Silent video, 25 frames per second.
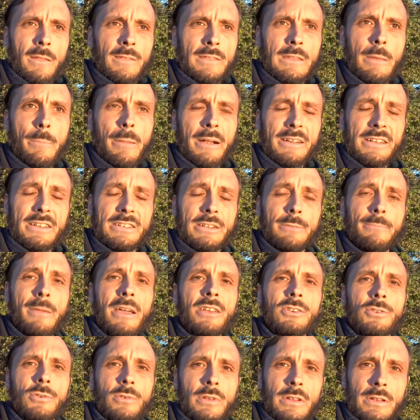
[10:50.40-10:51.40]
the
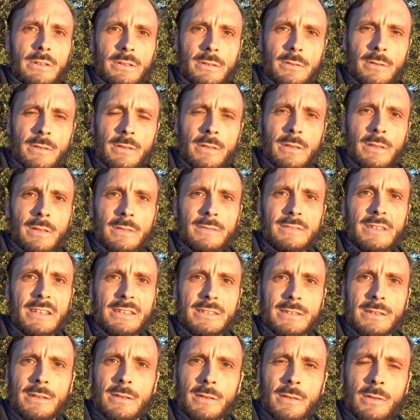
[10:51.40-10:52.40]
participation in
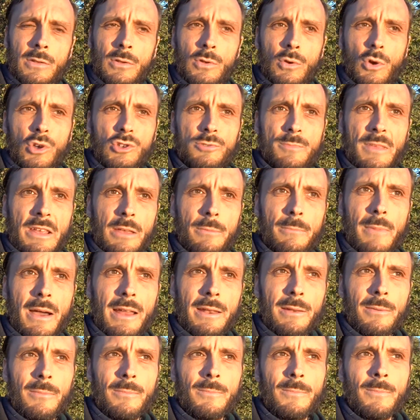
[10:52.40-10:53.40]
this cosmic
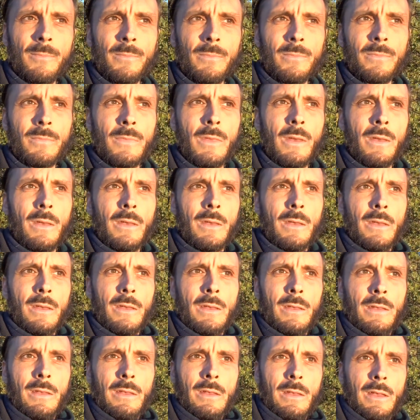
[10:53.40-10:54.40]
man.
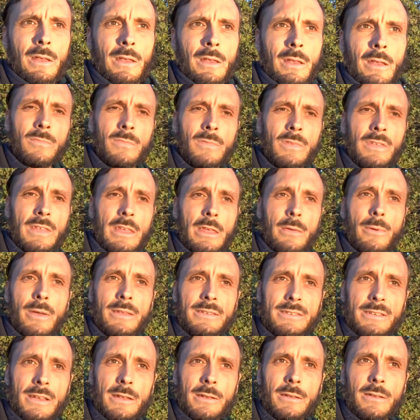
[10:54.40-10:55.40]
He
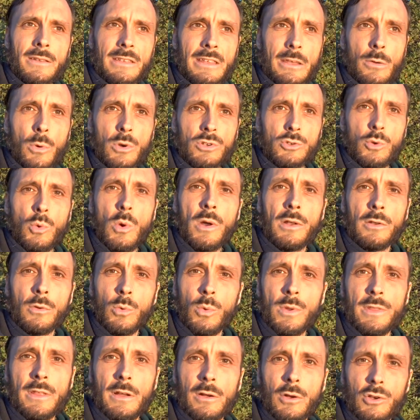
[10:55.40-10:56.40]
even said he was
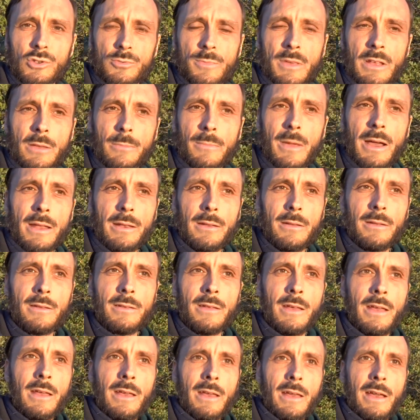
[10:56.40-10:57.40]
one with the cosmic man.
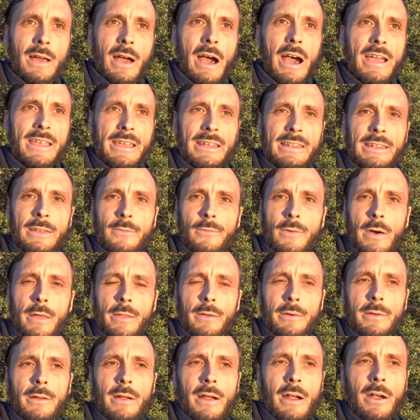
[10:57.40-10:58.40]
I and the
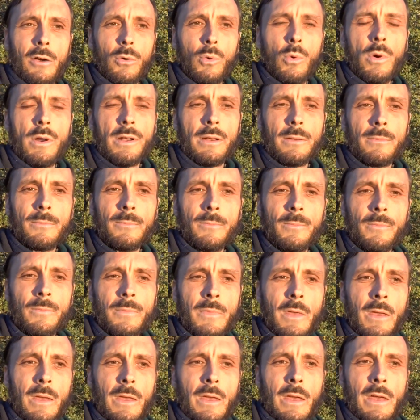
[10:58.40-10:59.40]
Father are one.
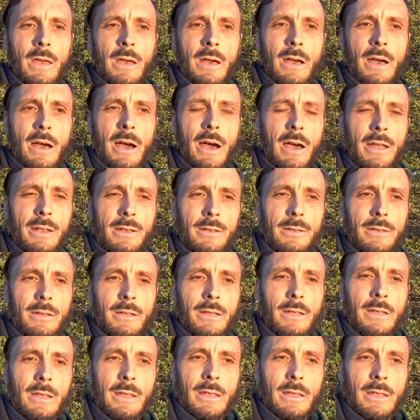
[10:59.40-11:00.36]
And